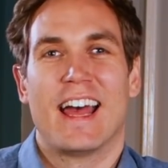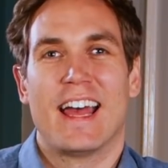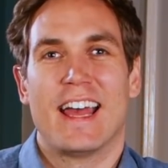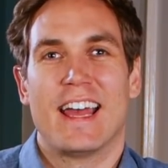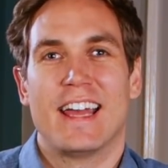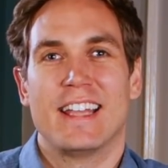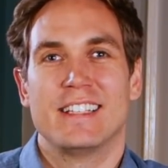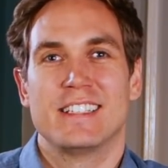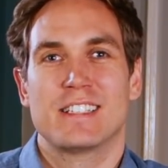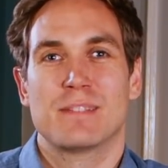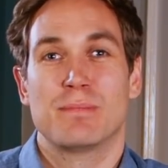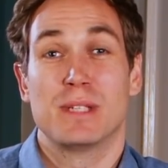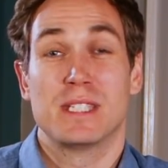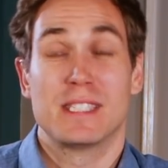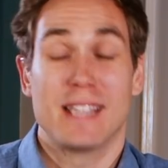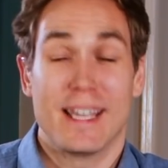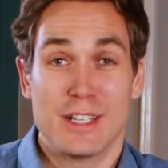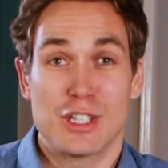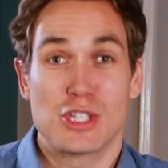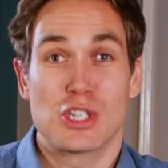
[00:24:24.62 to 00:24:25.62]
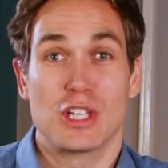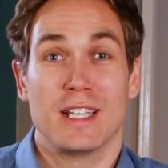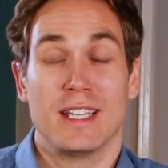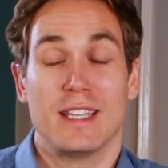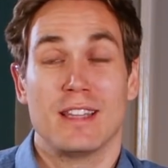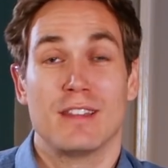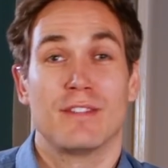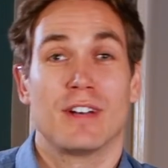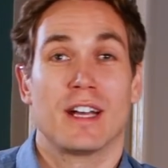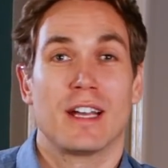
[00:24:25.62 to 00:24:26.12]
And
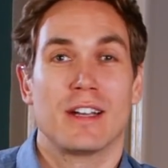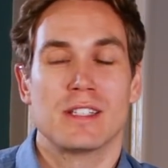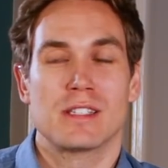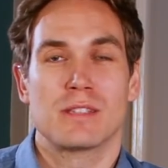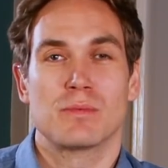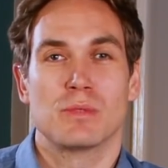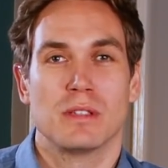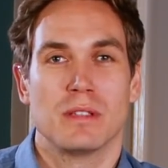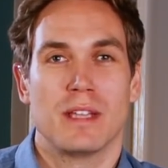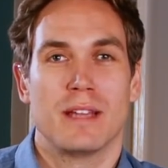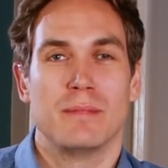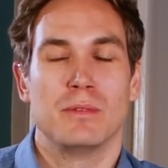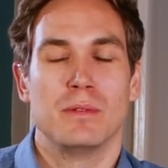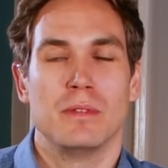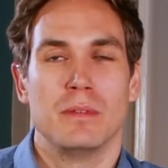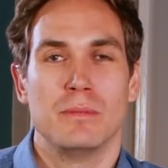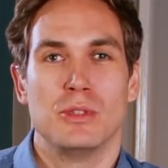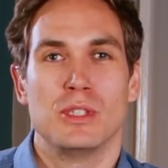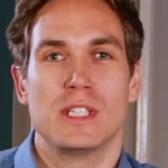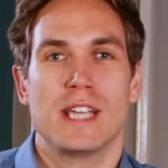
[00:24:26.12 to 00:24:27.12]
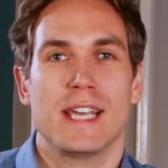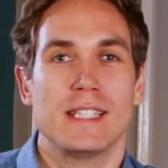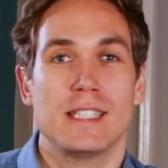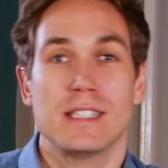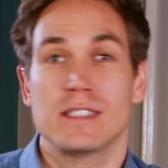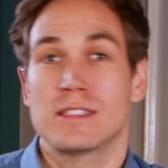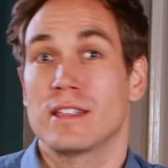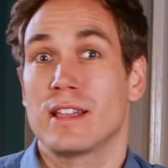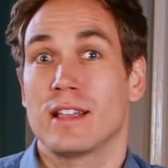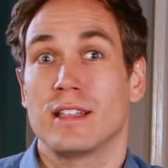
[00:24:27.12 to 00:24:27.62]
potentially the virus will then be
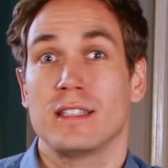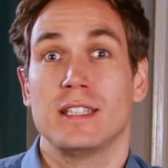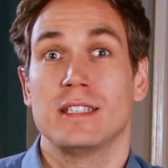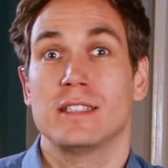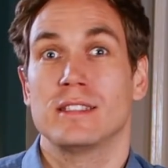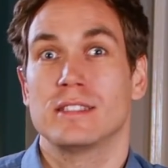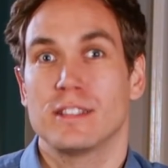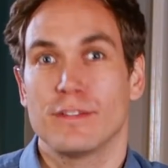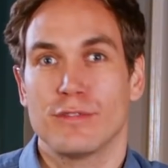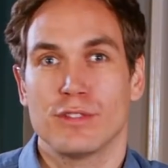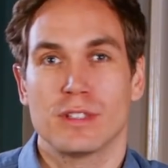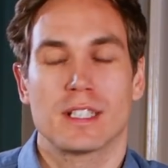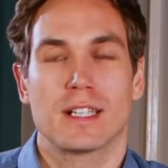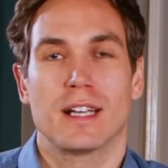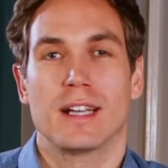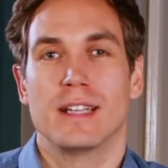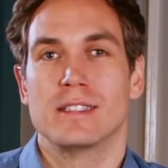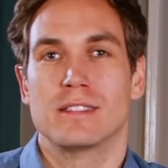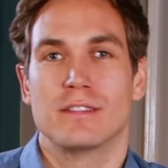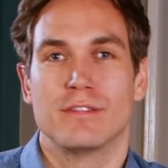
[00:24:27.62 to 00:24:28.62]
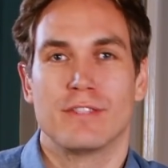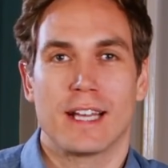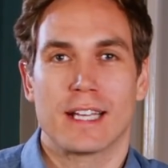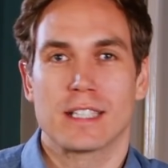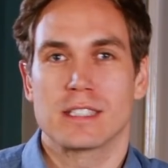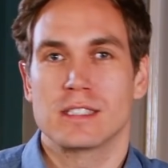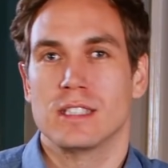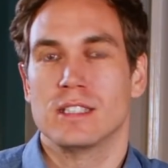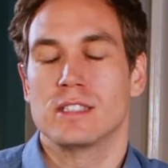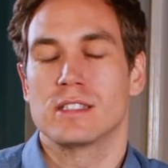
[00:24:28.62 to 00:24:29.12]
mutating, so they'll need different kinds of
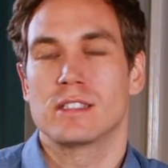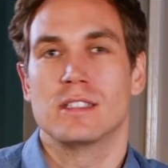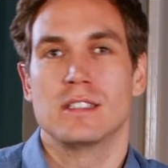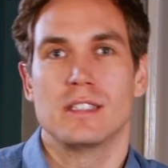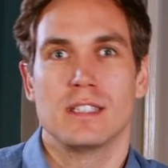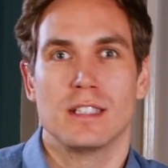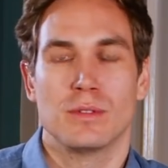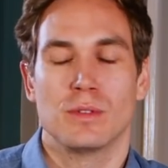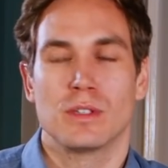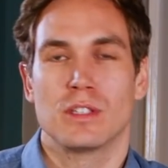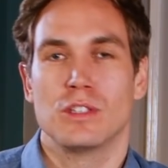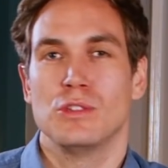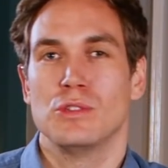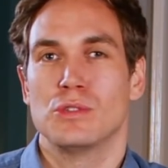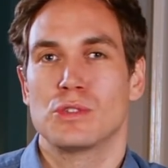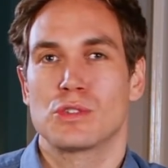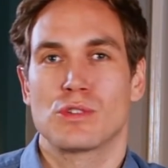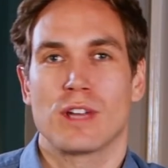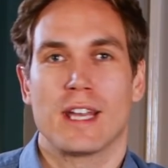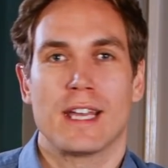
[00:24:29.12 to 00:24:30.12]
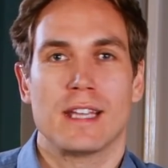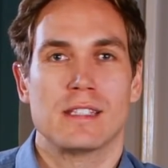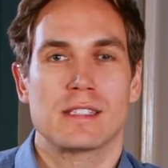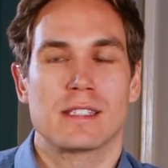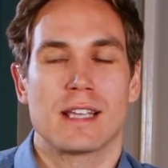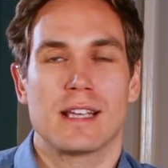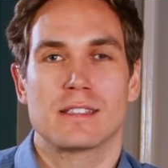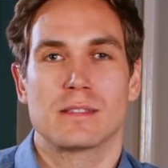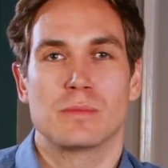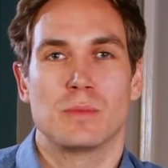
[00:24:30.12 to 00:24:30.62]
vaccines to deal with new
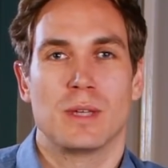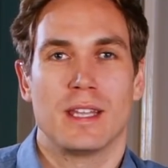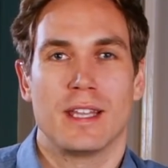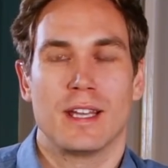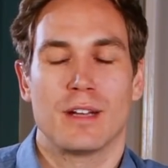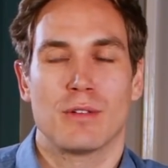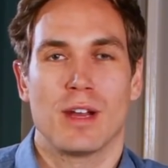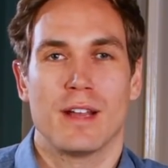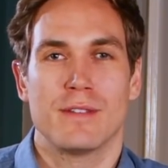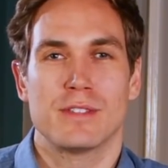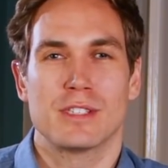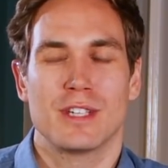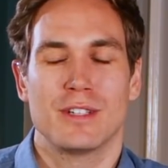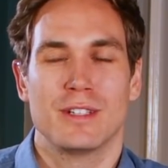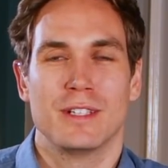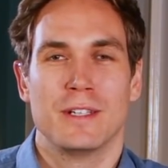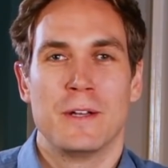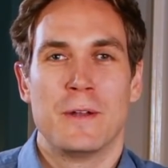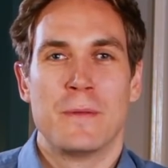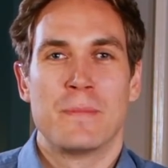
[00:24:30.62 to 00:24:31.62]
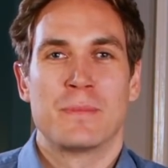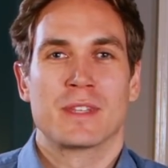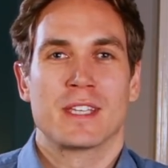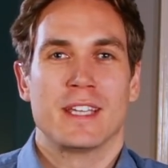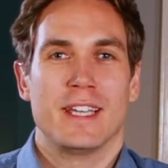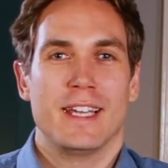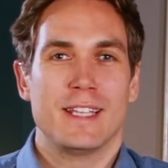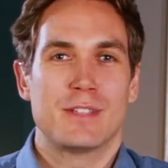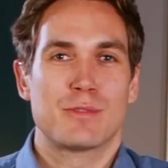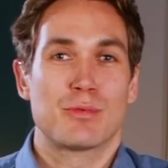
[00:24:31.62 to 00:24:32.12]
strains as and when they arrive. So
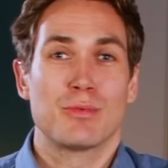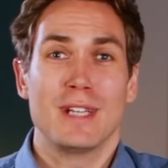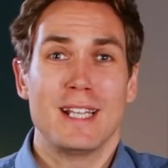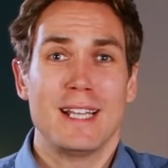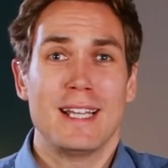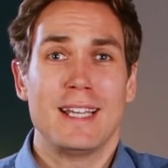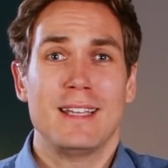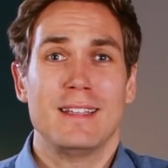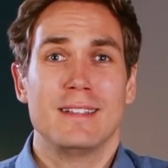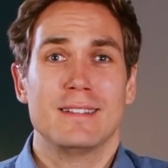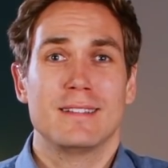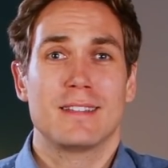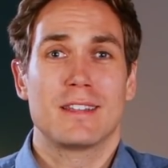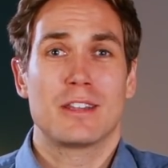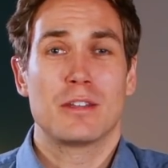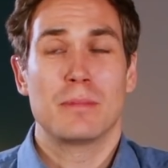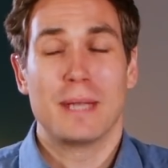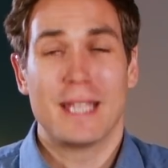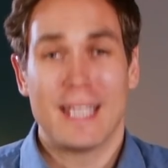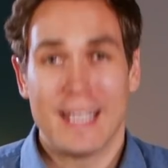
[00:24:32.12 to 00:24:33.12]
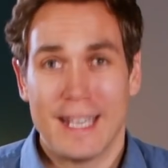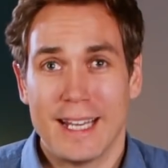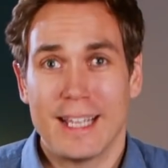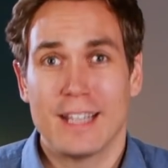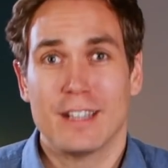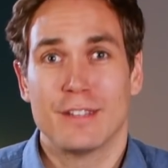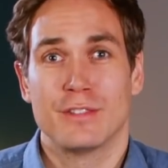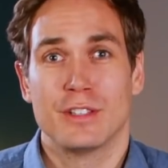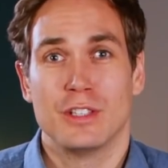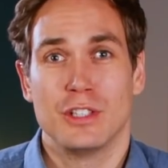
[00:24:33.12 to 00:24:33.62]
it's really the
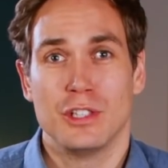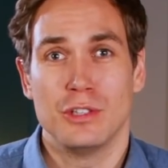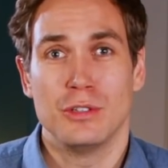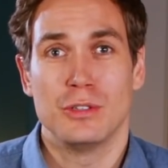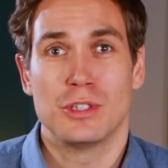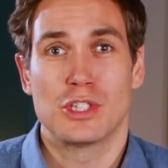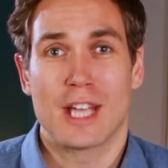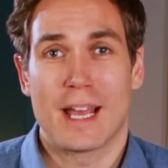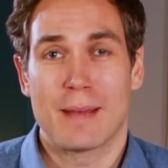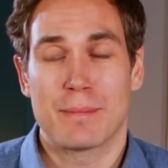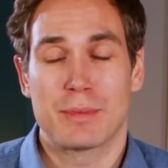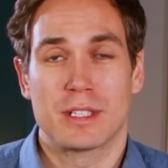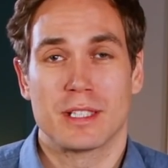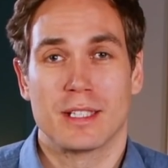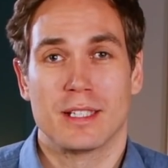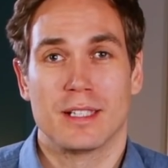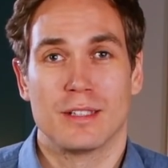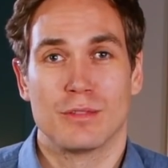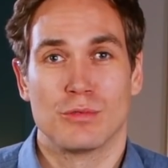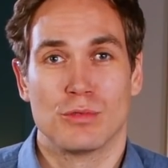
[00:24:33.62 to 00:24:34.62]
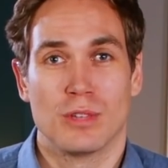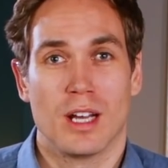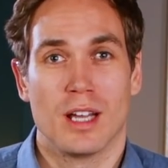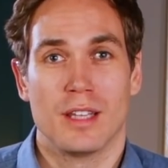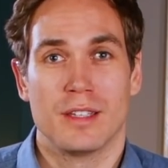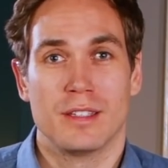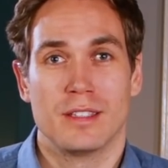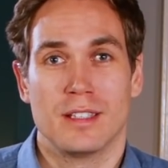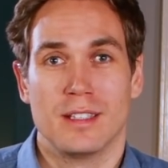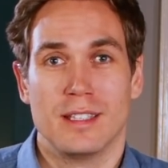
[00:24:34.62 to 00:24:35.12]
beginning of a new chapter
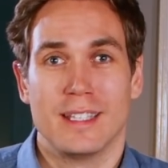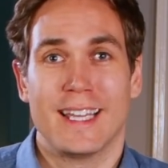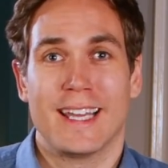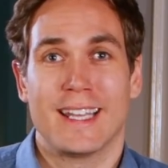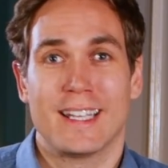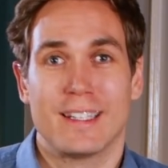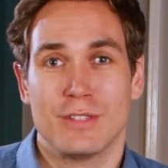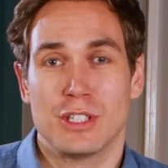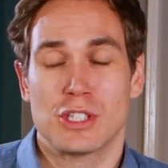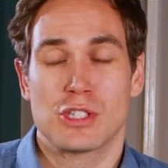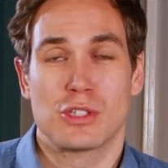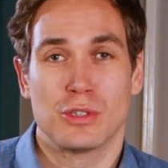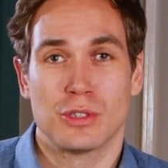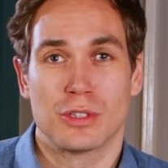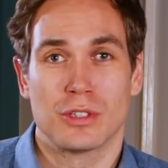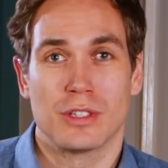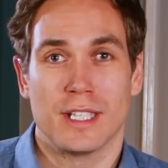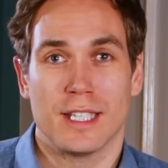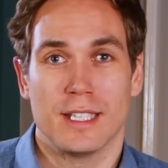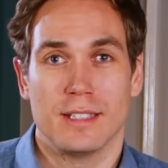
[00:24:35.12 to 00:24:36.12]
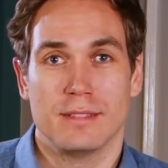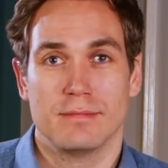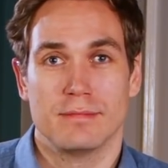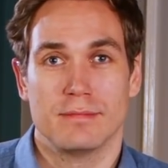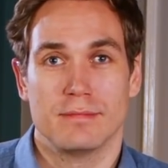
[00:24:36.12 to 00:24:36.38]
rather than the end of the story.